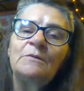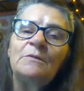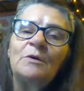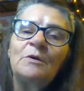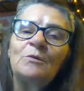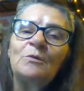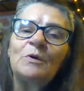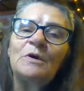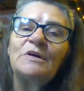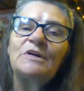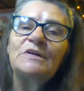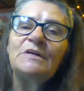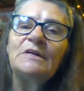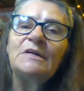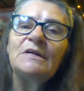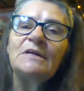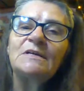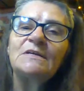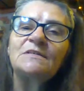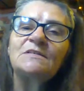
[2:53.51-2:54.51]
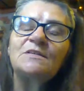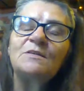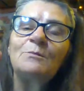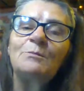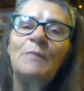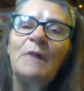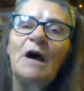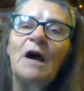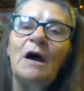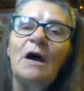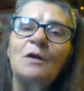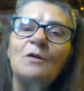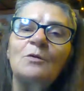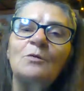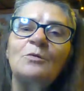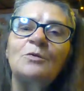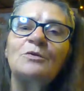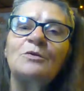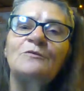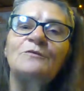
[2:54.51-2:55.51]
But what you get is the
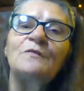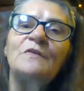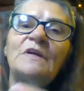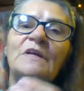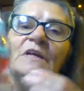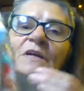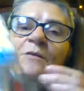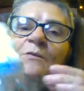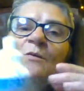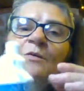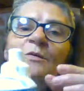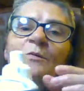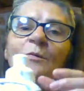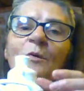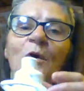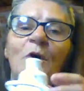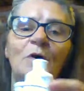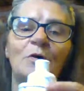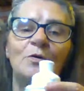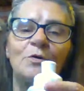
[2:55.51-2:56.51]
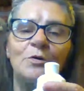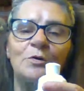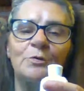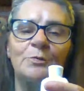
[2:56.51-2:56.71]
bottle. You fill it with water.